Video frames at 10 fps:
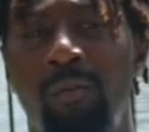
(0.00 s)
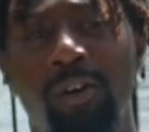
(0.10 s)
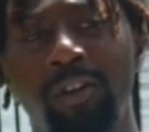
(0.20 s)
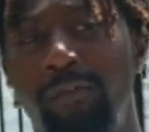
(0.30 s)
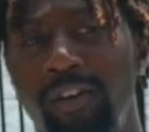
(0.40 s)
don't
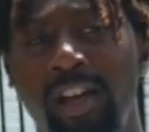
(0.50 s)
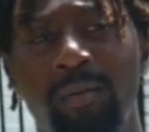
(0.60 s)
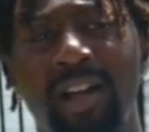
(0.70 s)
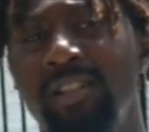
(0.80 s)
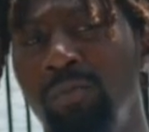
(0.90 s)
want no fame.
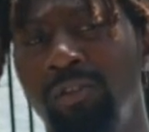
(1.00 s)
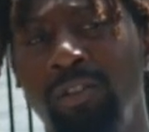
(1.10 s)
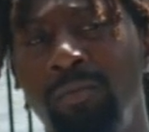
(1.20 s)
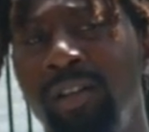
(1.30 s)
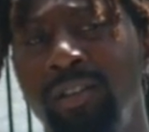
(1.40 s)
I just want
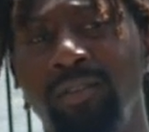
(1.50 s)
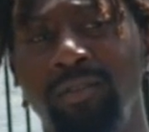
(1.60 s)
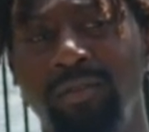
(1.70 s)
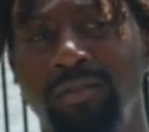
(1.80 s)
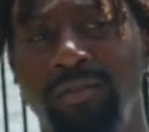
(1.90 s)
the money.
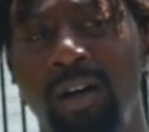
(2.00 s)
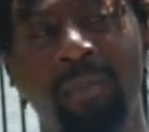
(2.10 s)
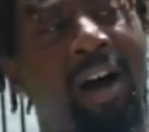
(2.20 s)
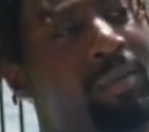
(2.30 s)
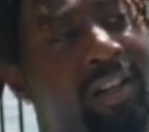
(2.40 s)
I'm
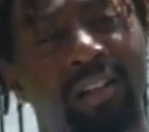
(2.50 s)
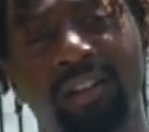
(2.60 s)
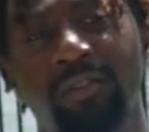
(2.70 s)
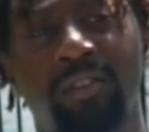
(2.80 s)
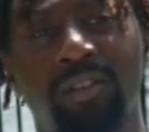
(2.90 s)
already
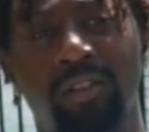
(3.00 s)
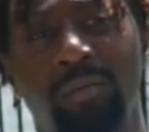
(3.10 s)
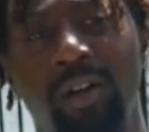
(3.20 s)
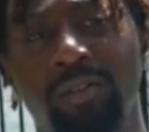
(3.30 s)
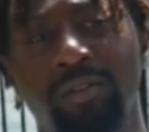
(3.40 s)
living good,
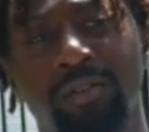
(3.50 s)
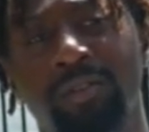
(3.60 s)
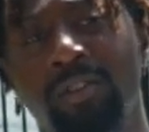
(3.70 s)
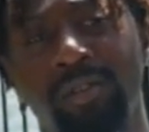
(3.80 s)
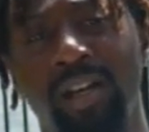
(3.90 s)
bro. You
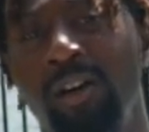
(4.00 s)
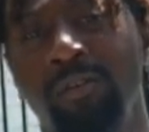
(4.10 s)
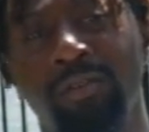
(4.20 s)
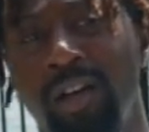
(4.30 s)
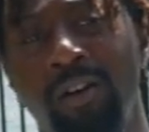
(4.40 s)
know what I'm
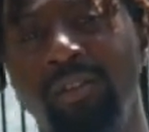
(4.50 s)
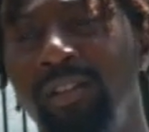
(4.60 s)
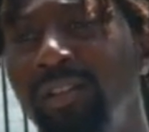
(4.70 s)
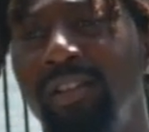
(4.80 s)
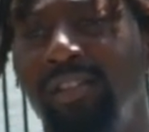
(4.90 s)
saying? I don't need that